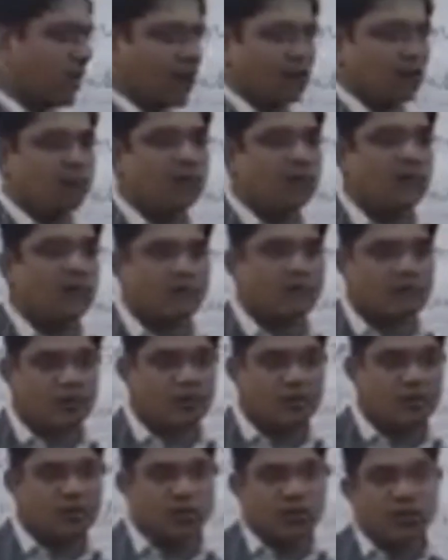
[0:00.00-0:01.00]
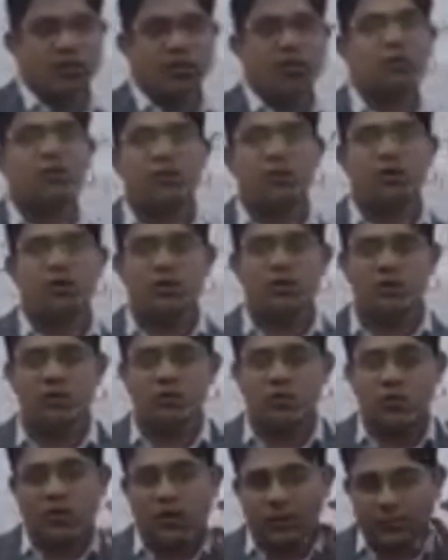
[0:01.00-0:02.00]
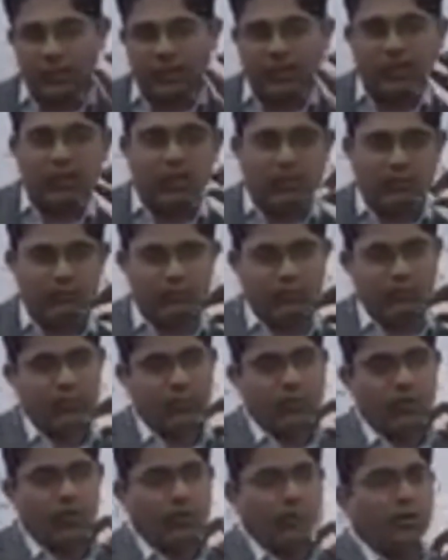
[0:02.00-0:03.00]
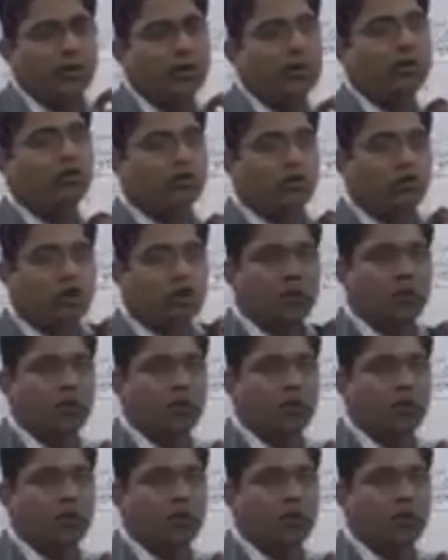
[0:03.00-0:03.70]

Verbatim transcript: has been given in order to amend them okay, to the